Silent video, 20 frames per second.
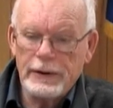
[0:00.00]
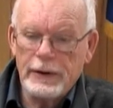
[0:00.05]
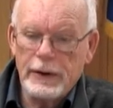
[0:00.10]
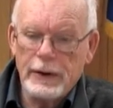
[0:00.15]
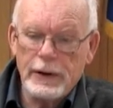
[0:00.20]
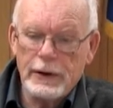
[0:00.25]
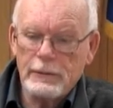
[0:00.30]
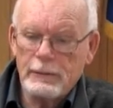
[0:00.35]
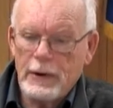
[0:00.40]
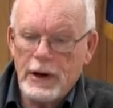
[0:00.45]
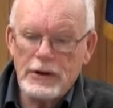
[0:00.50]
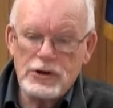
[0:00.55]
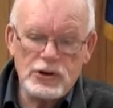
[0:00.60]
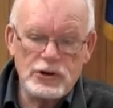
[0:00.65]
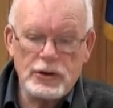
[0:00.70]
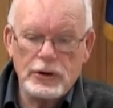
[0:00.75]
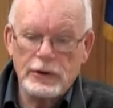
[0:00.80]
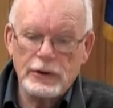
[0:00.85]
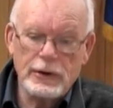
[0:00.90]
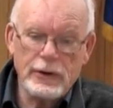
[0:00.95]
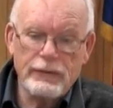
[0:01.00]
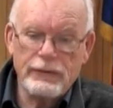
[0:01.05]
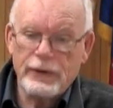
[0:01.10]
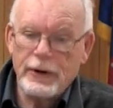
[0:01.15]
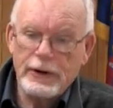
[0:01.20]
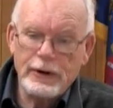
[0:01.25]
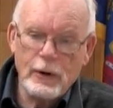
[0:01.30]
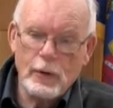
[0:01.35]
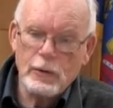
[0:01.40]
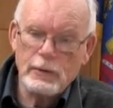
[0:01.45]
there and register if
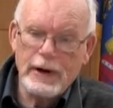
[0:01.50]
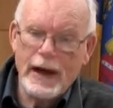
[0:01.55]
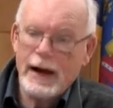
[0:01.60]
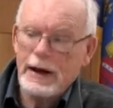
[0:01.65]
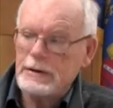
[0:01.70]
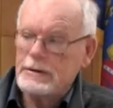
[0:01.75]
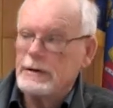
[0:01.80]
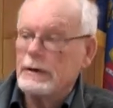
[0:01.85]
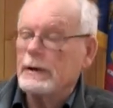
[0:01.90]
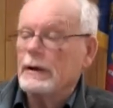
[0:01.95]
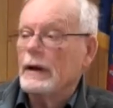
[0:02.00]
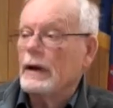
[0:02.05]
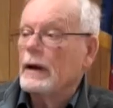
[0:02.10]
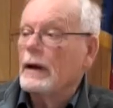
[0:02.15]
they don't actually